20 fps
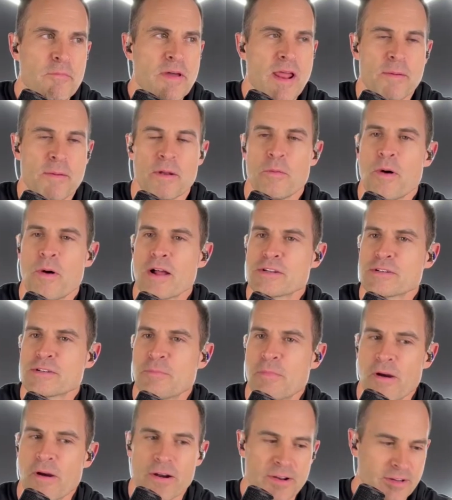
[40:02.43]
been able to watch
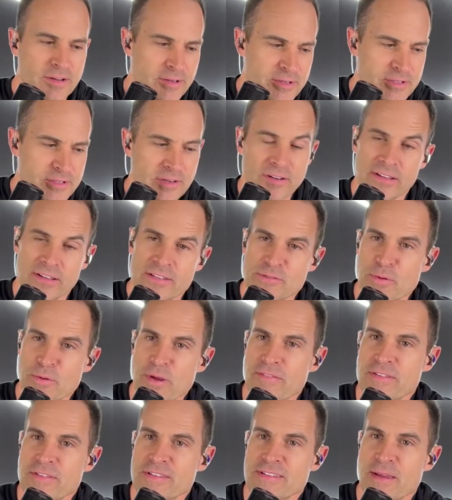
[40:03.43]
part of your journey, is we
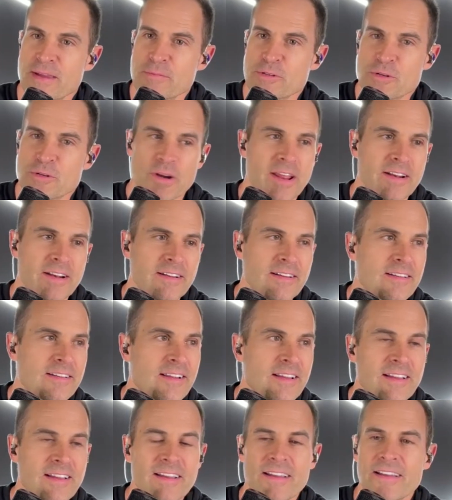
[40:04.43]
have the same trainer,
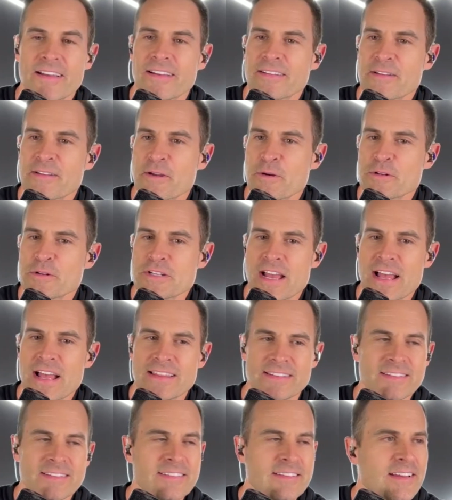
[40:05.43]
Coach
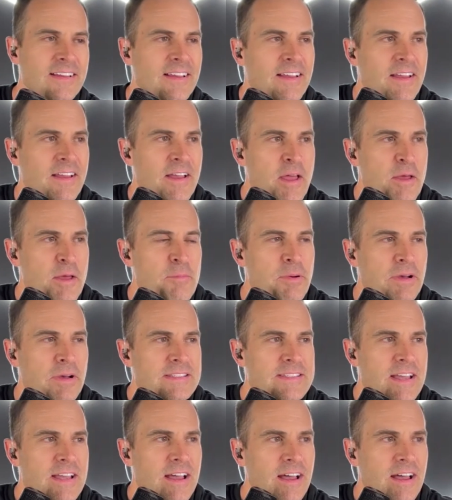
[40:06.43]
Allen. But